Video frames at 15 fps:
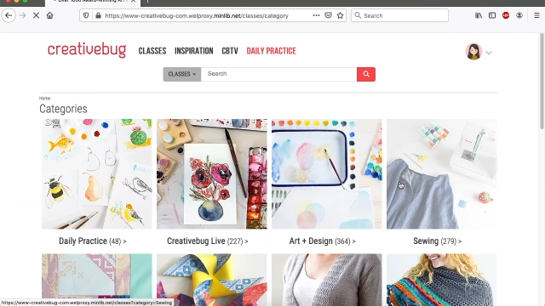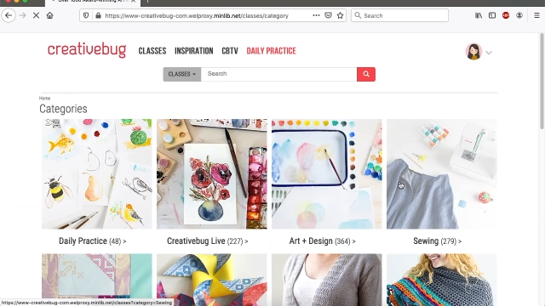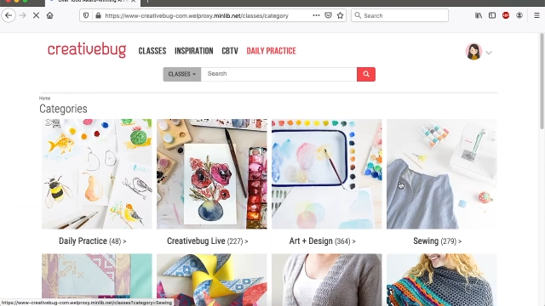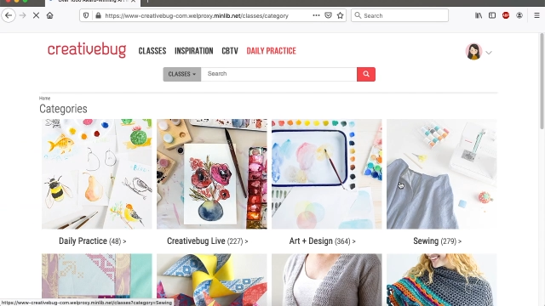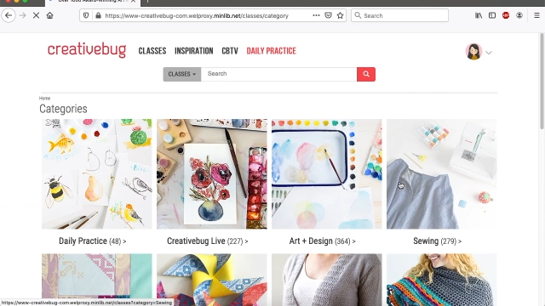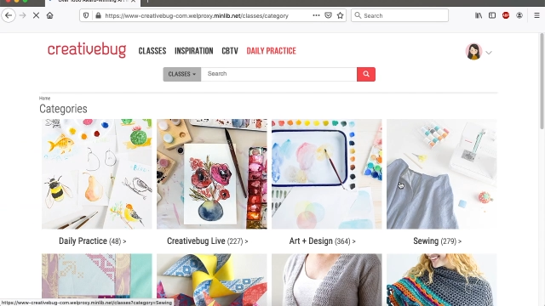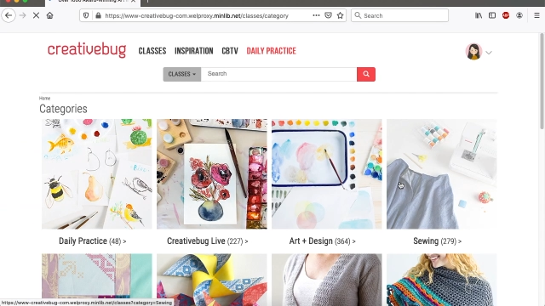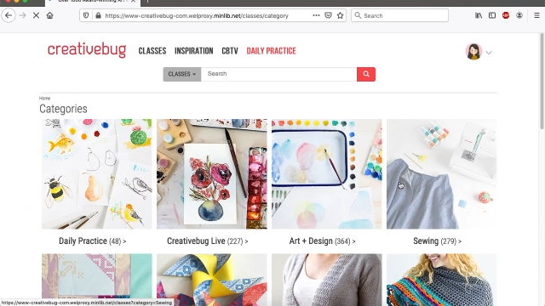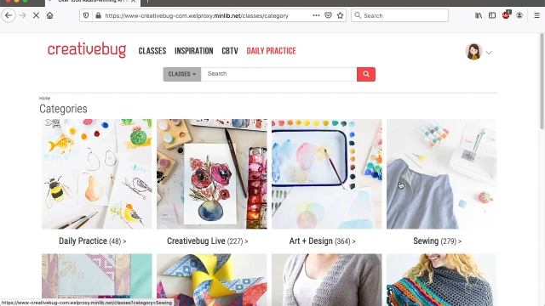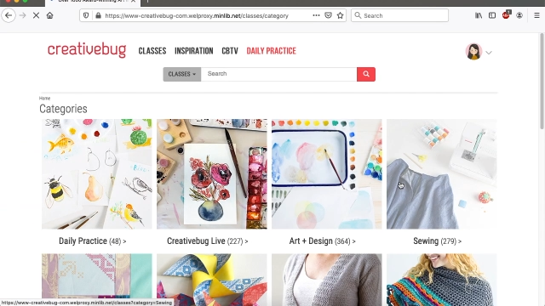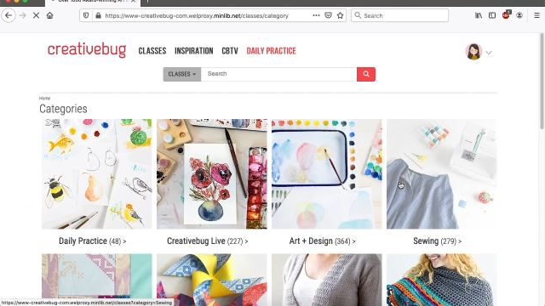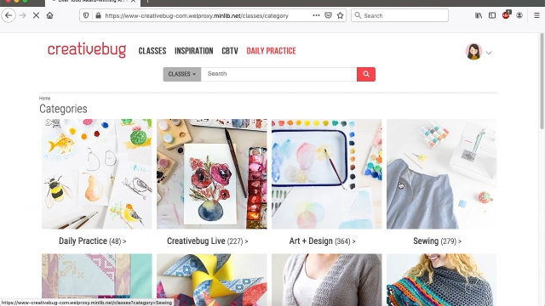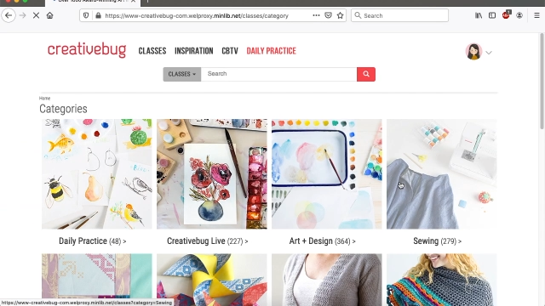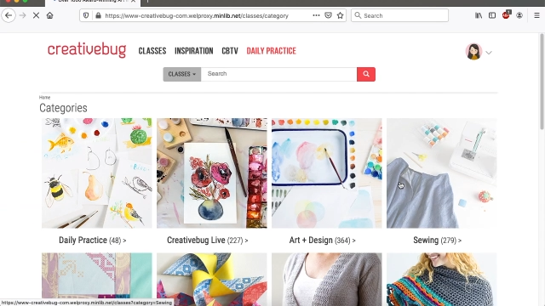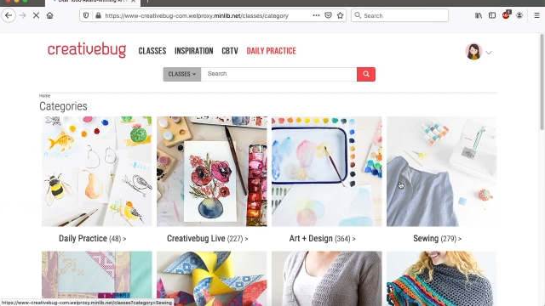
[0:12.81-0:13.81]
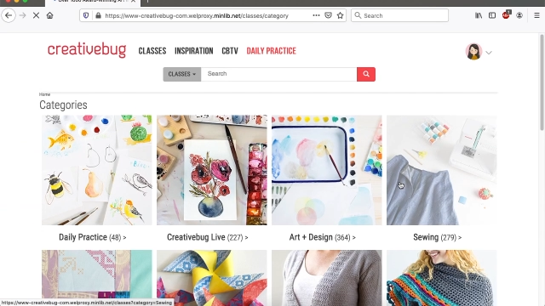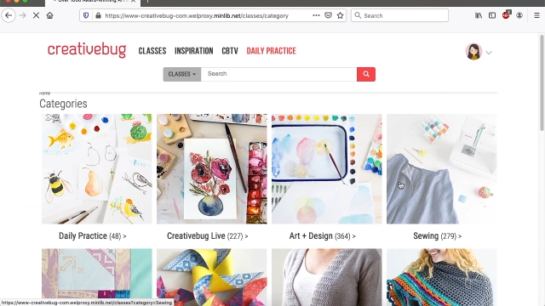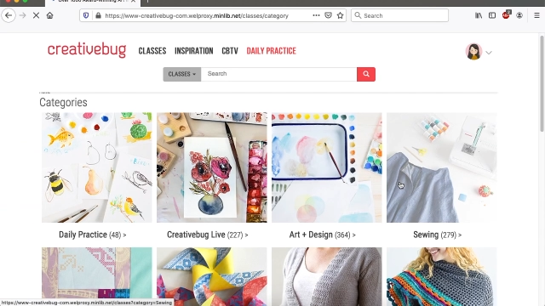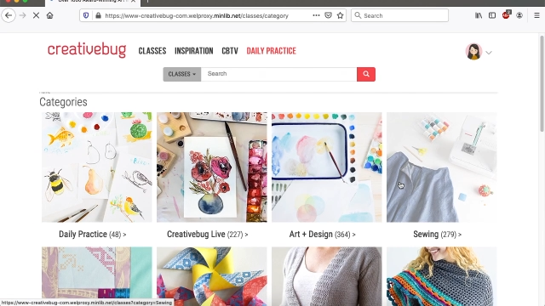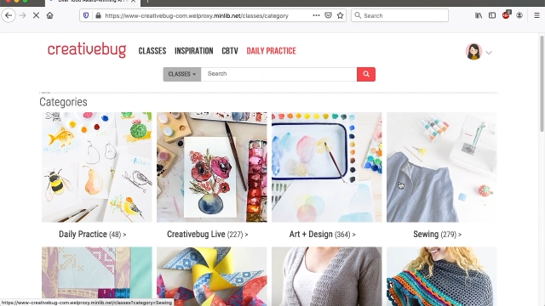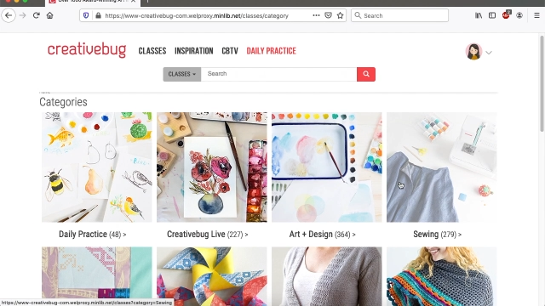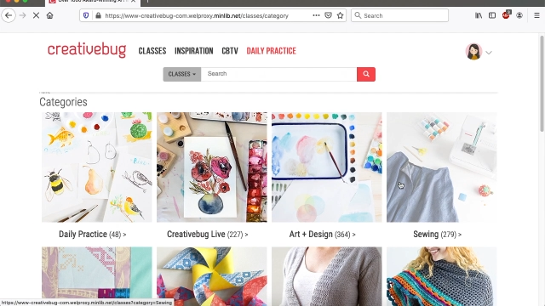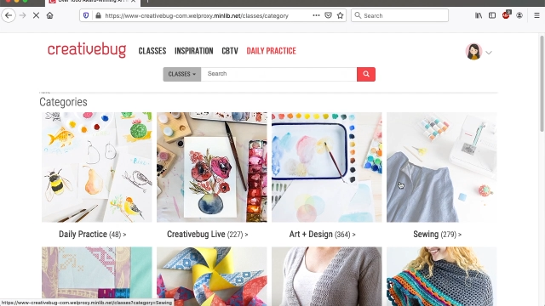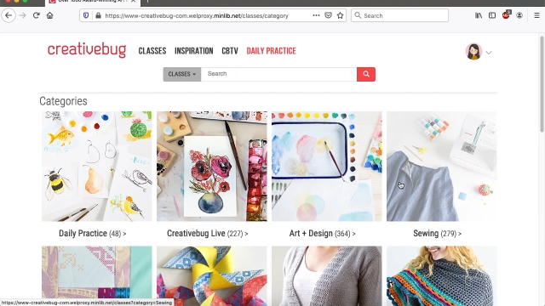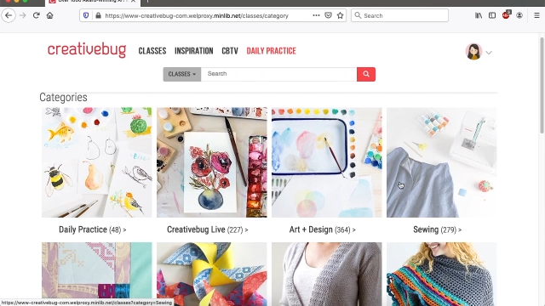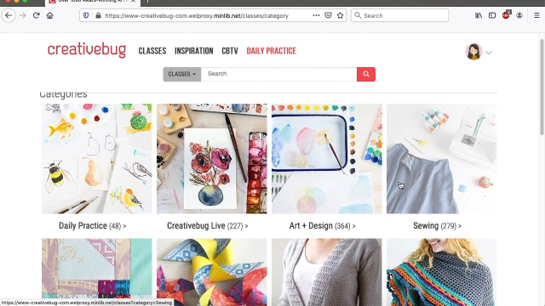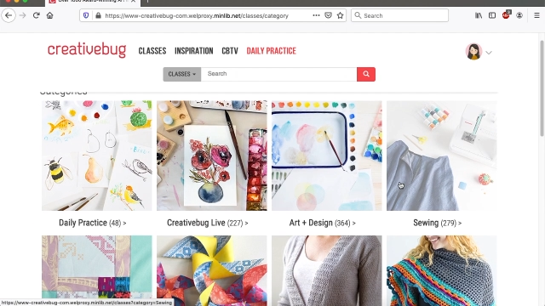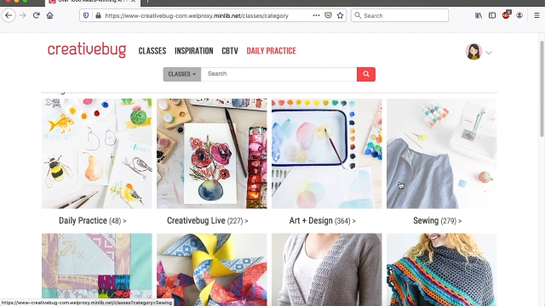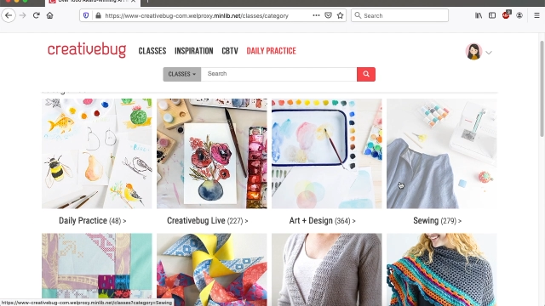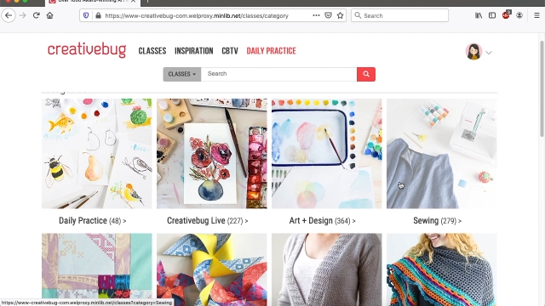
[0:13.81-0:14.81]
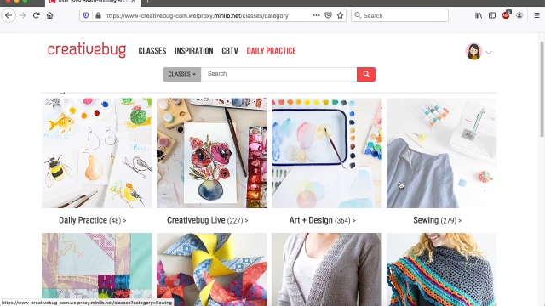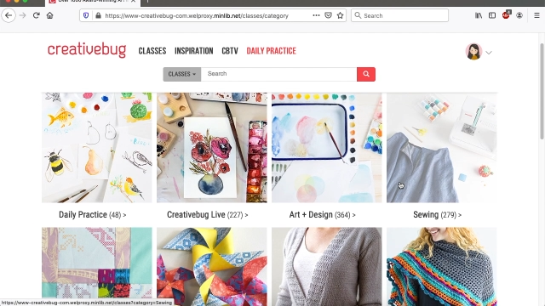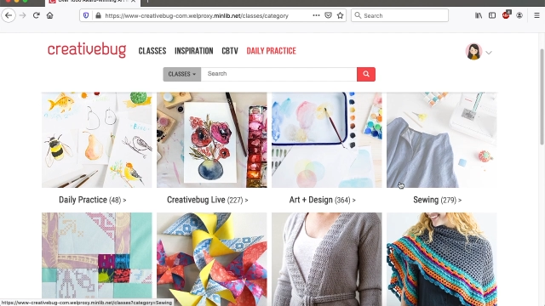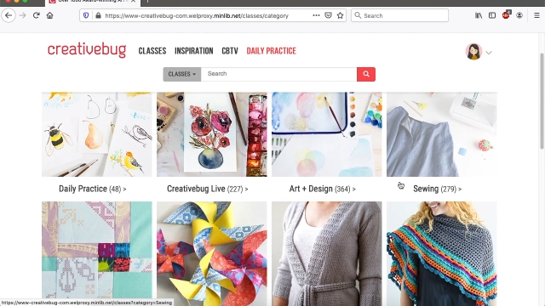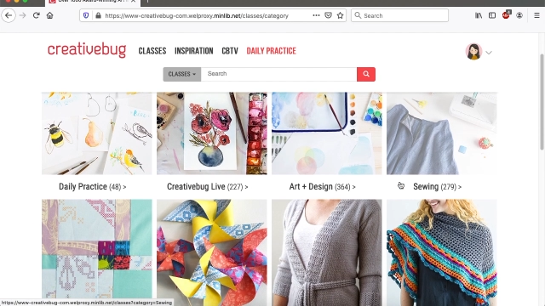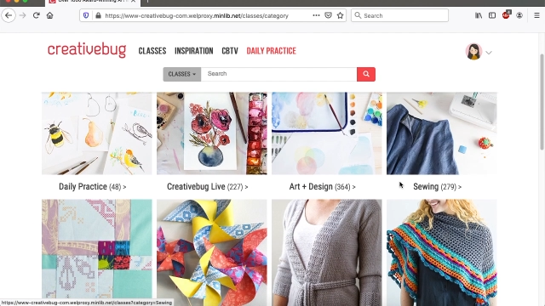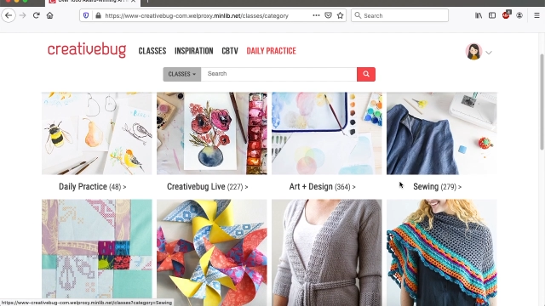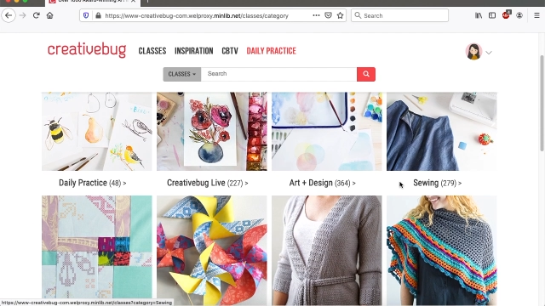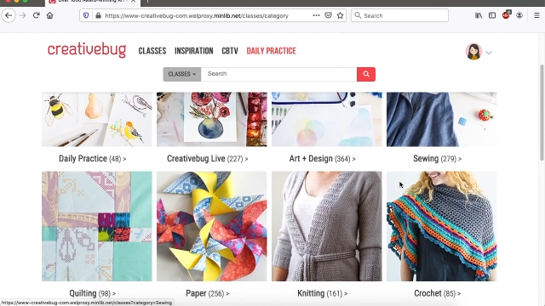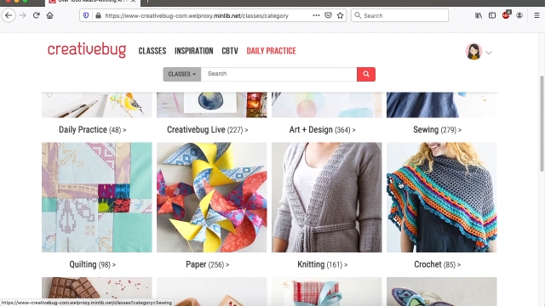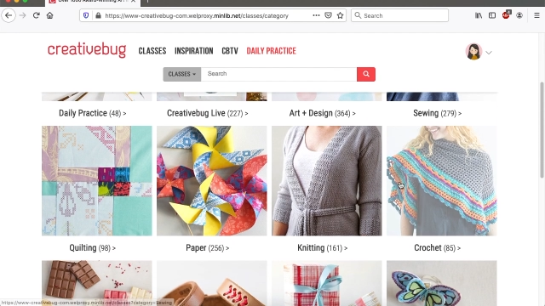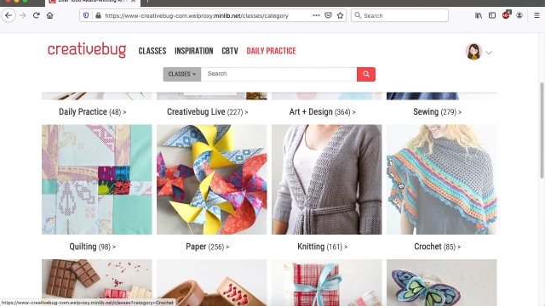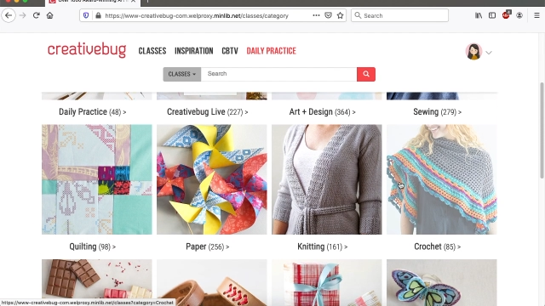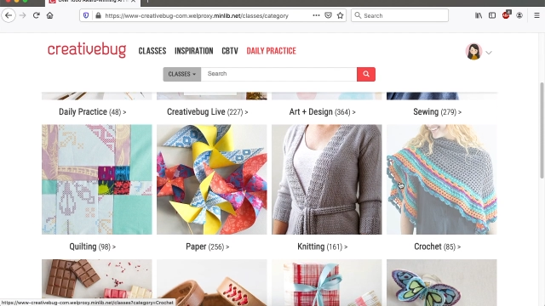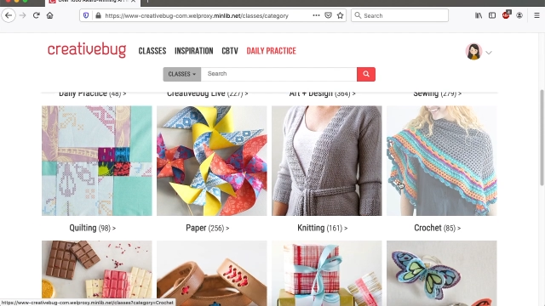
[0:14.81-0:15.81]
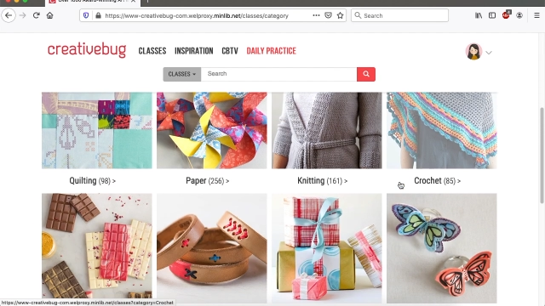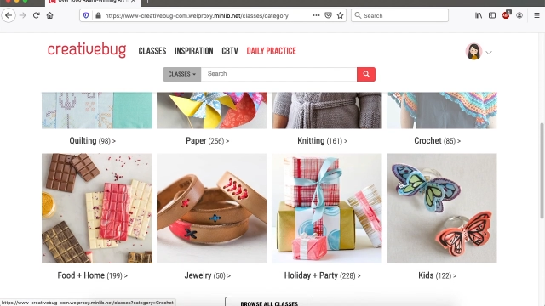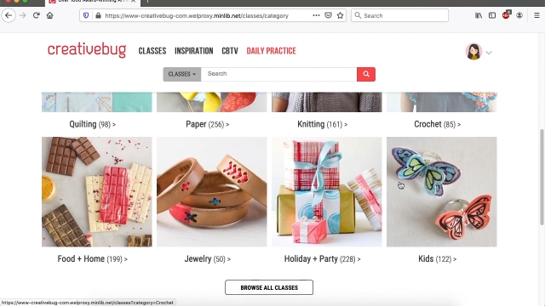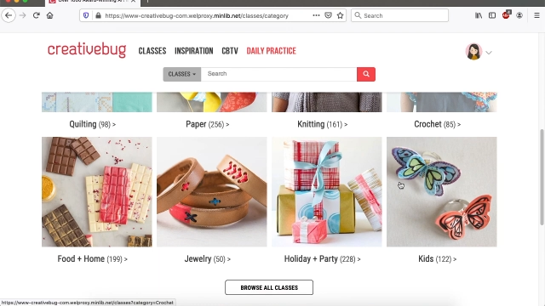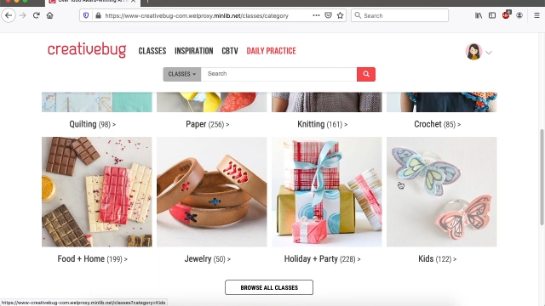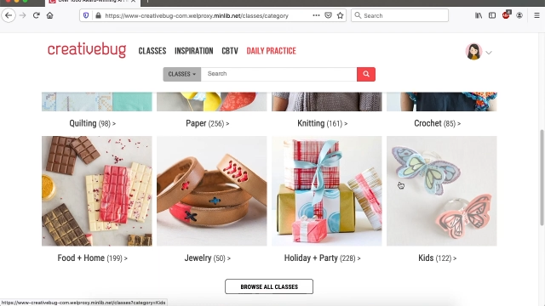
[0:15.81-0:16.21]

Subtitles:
No face is visible, so there are no lips to read.